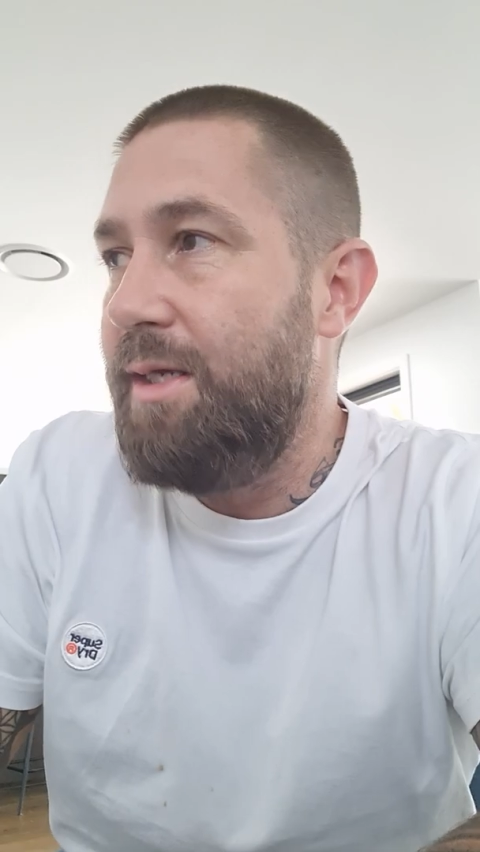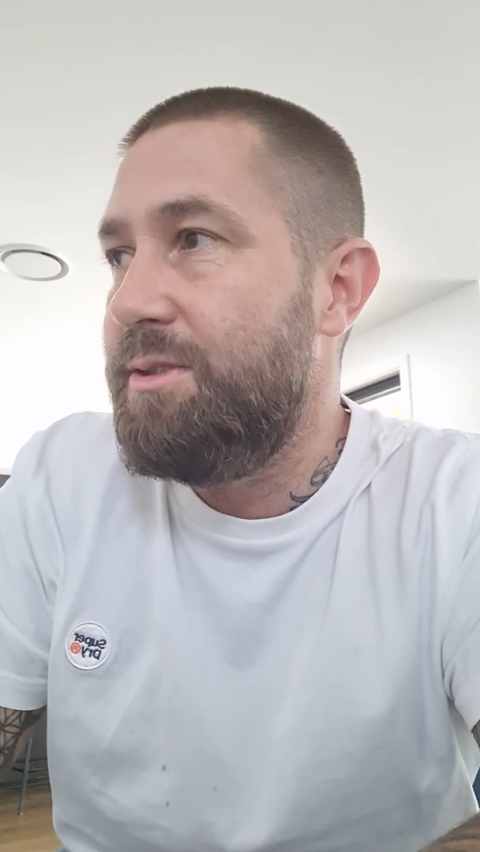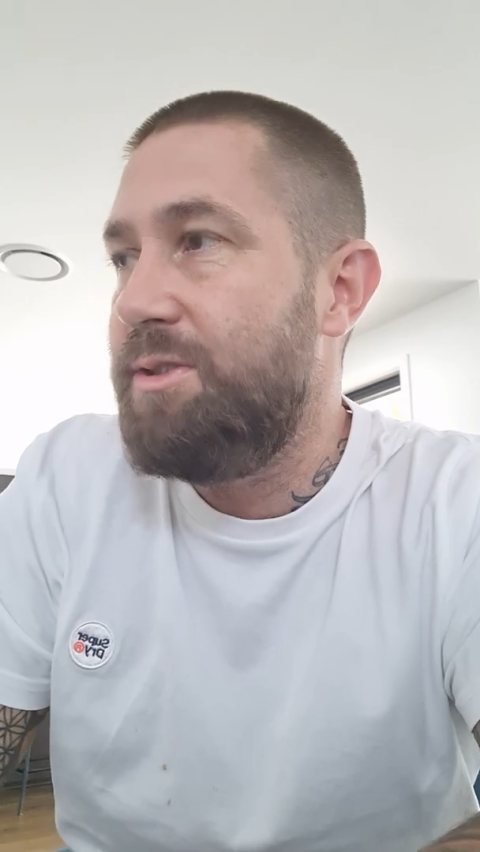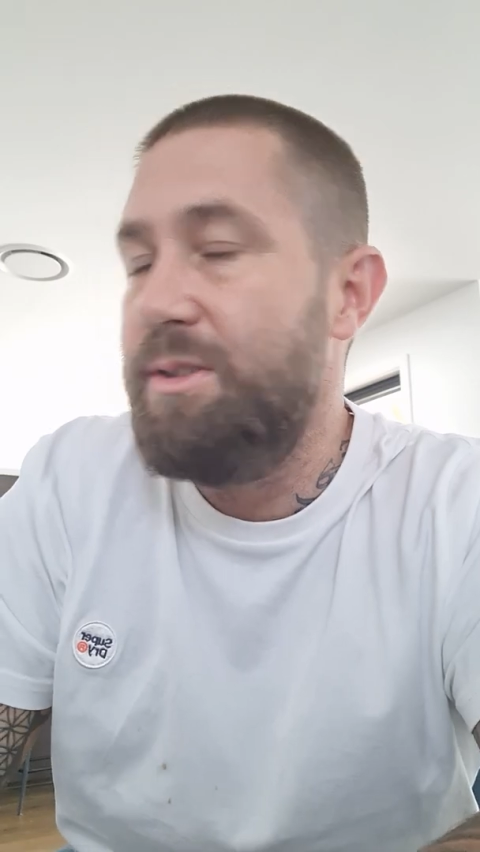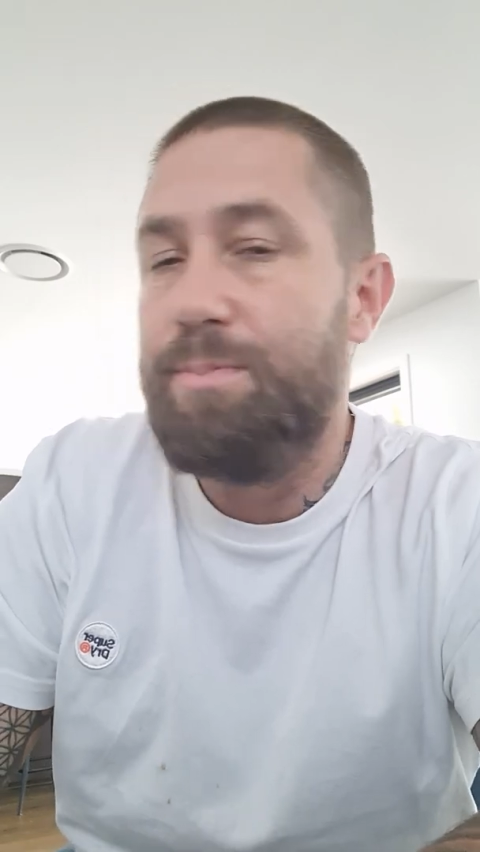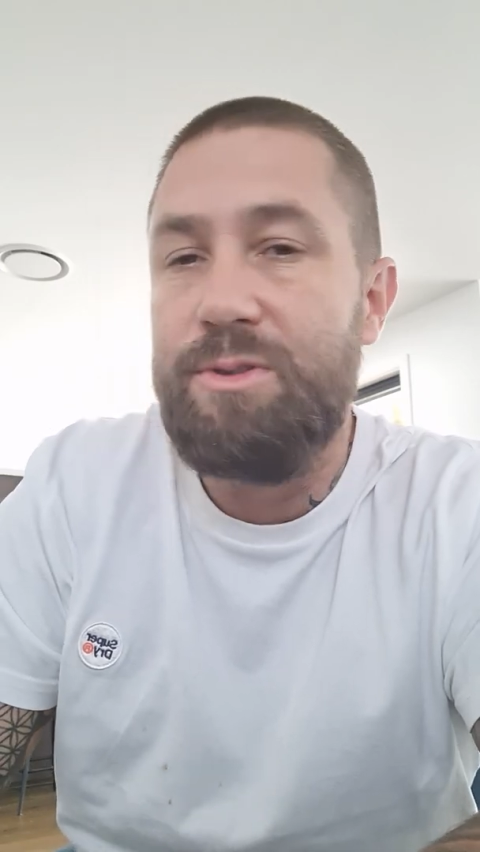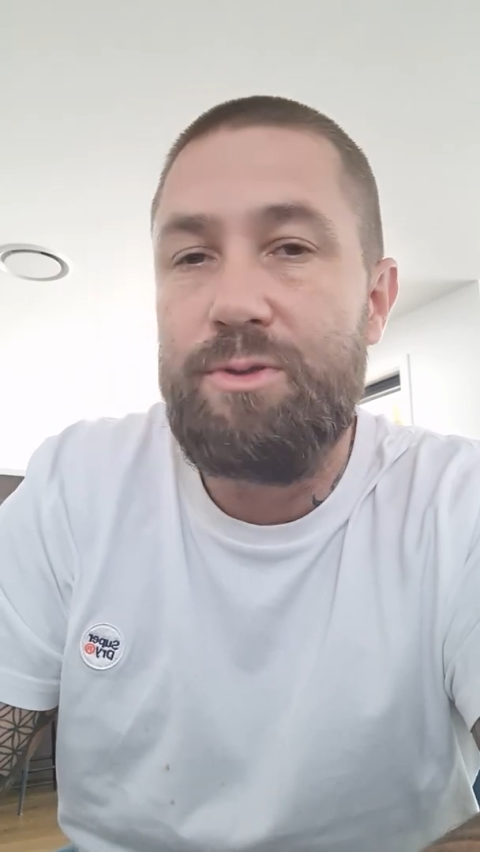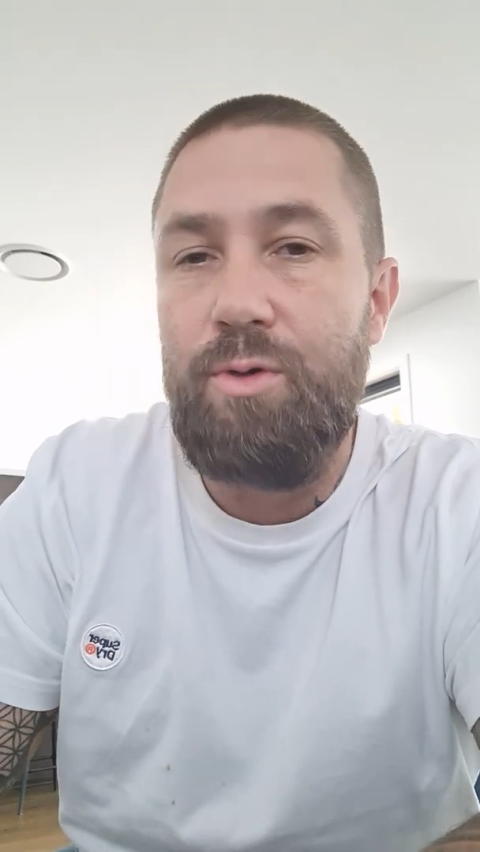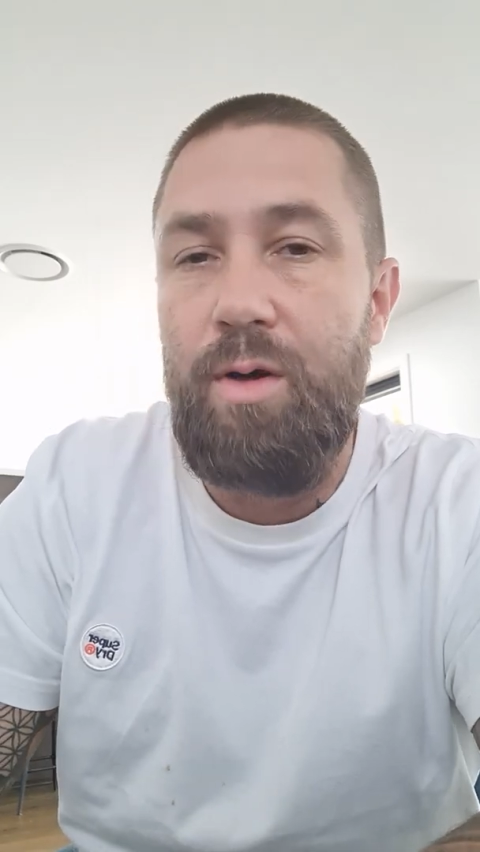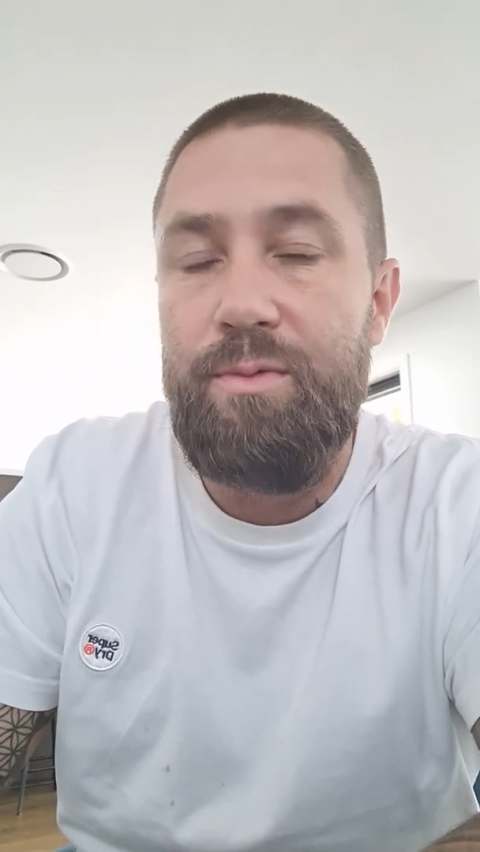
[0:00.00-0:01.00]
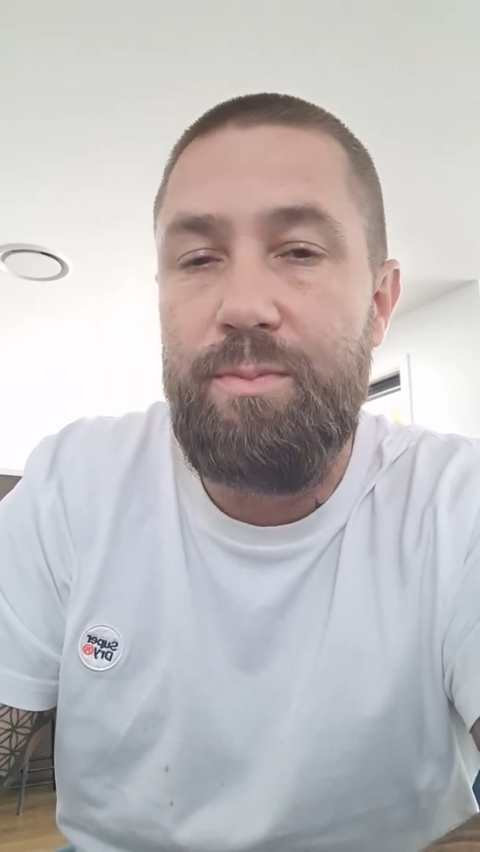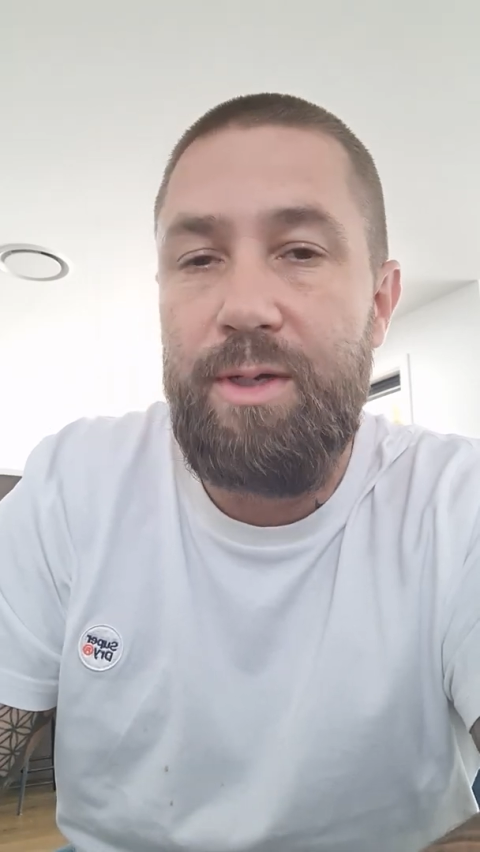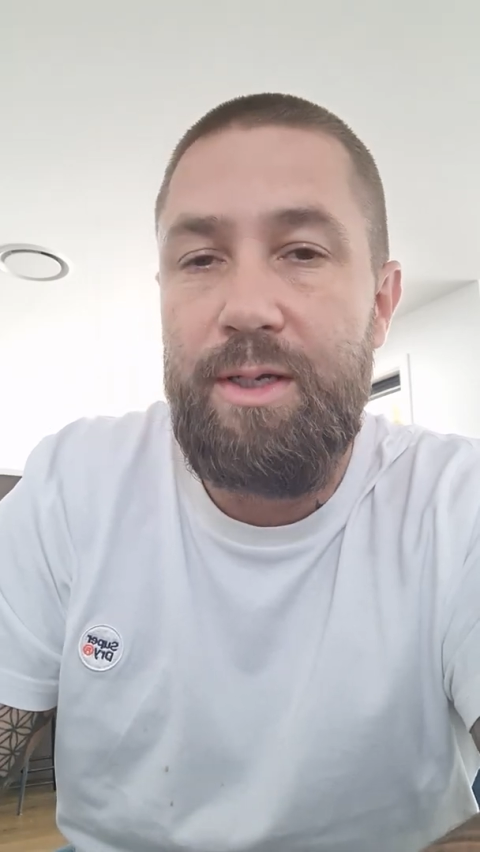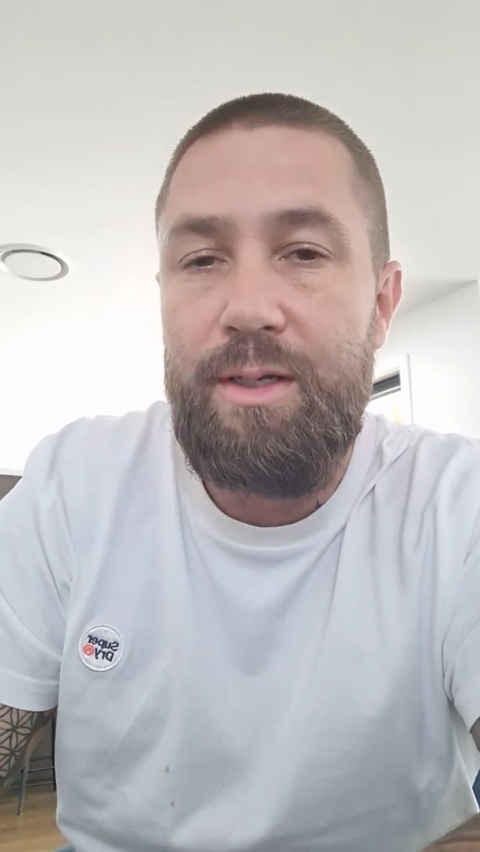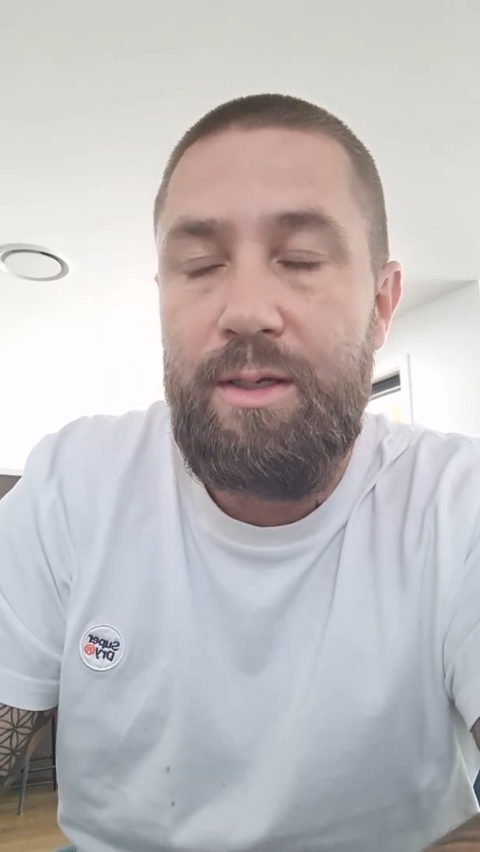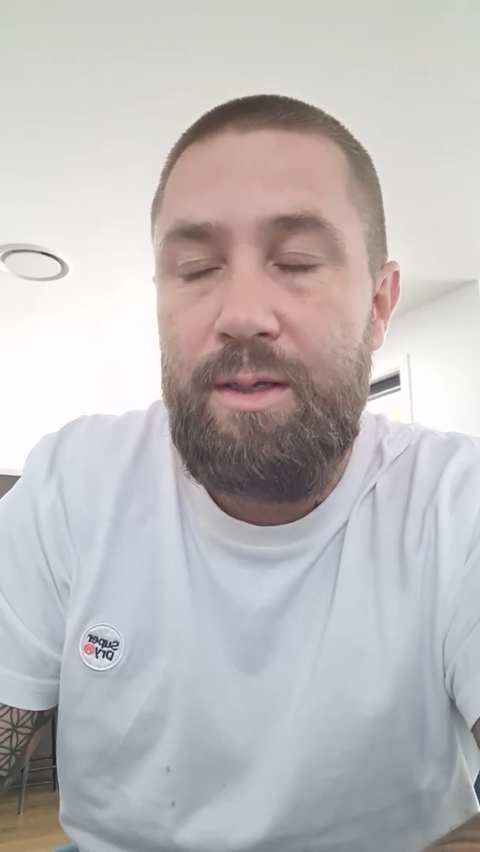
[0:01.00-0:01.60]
actually prescribed me